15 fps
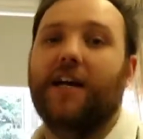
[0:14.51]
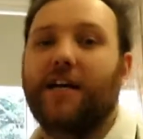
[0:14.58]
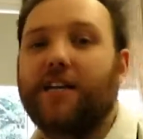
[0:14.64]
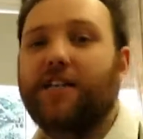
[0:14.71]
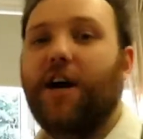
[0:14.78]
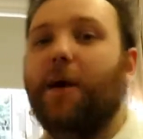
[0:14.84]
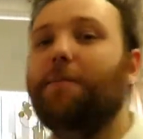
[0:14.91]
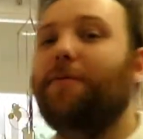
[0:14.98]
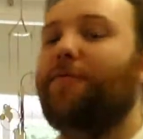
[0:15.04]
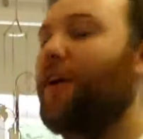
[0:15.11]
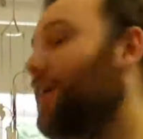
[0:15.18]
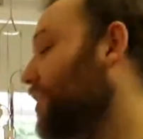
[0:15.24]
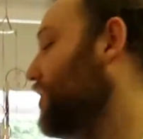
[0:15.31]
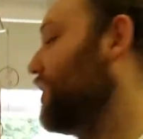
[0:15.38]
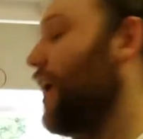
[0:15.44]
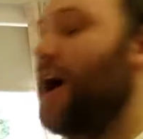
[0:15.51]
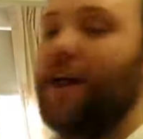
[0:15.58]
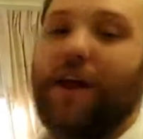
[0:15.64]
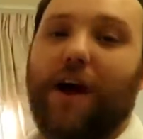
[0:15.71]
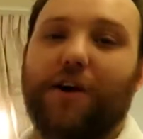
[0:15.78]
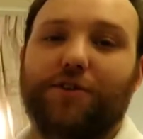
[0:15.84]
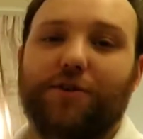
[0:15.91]
So before I start
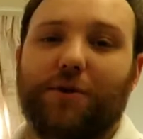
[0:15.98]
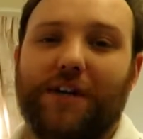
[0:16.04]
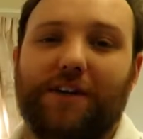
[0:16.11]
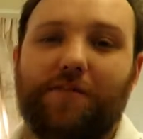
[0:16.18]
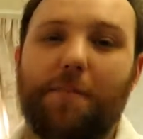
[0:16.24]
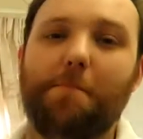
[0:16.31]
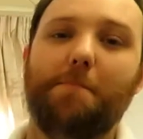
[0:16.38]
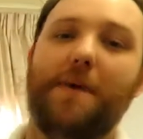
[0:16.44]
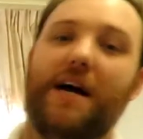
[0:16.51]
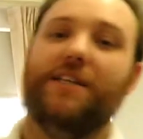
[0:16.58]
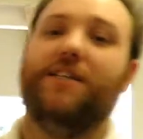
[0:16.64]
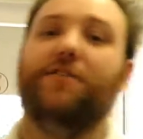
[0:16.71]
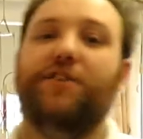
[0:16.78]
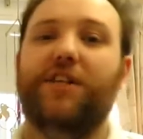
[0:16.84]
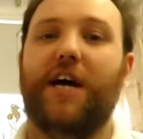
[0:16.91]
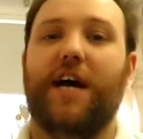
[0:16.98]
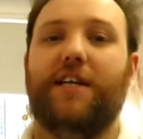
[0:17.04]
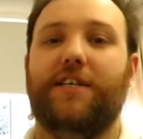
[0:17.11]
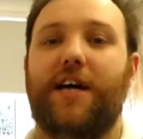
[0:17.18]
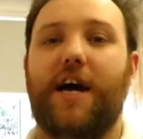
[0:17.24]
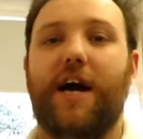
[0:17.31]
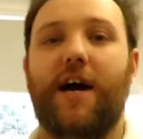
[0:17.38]
though, I just want to give a massive
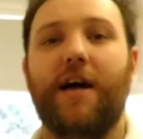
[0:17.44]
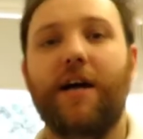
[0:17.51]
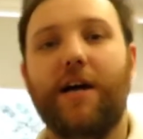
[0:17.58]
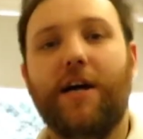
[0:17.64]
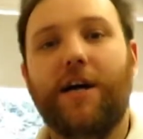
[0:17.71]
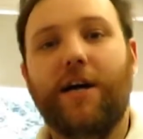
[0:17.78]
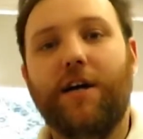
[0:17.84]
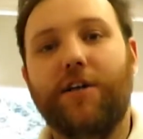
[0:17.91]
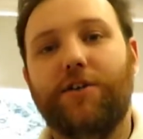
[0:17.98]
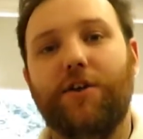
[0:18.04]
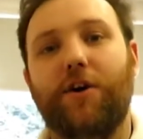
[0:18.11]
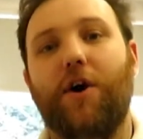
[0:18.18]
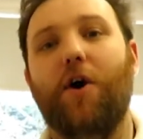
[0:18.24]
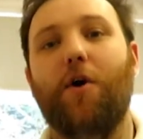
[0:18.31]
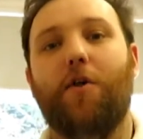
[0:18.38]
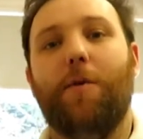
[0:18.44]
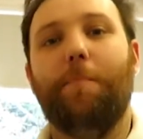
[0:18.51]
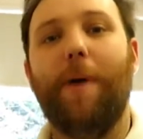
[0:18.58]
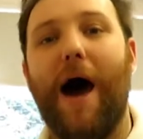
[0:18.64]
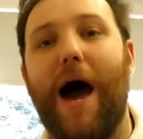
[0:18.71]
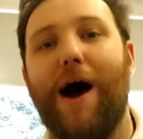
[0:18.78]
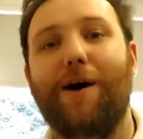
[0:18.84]
shout out to all the
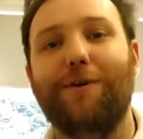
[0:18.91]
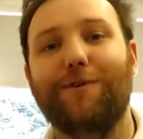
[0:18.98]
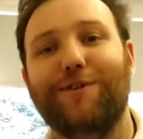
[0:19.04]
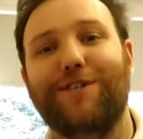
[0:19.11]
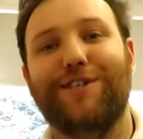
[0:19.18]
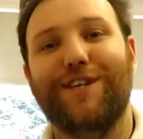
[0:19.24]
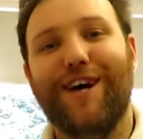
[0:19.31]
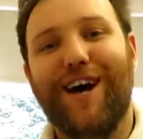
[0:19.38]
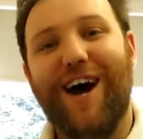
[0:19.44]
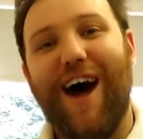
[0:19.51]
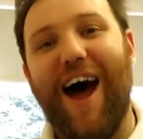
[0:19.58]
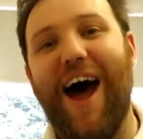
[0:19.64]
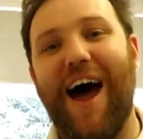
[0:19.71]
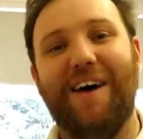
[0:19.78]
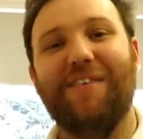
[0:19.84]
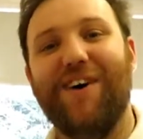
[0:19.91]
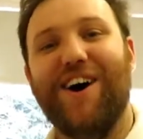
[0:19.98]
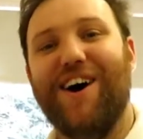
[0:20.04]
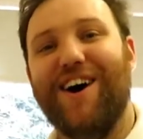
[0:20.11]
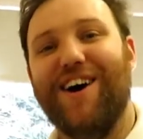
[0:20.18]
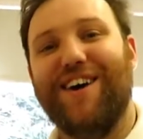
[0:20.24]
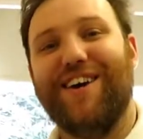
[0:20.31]
pals at
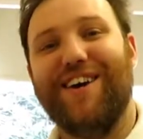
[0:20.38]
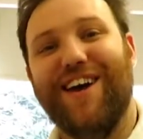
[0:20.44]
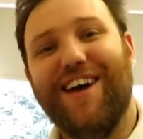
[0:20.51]
work.